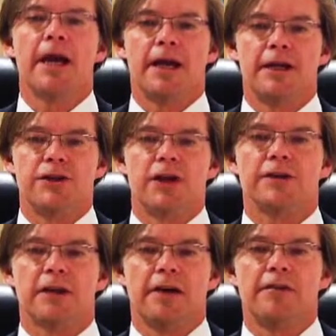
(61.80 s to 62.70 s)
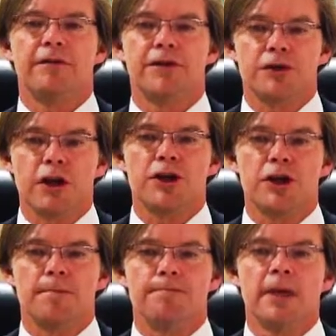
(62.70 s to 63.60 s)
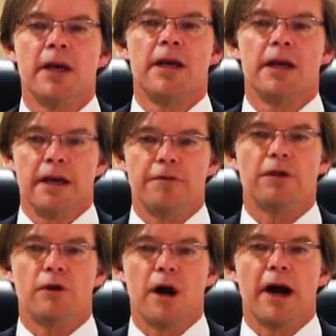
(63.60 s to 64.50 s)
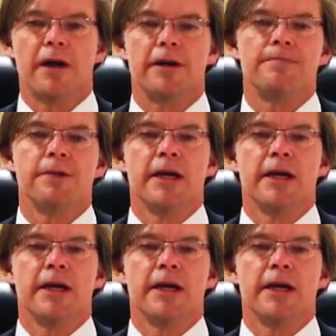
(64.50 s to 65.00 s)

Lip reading: and adjust the level of instruction, if required.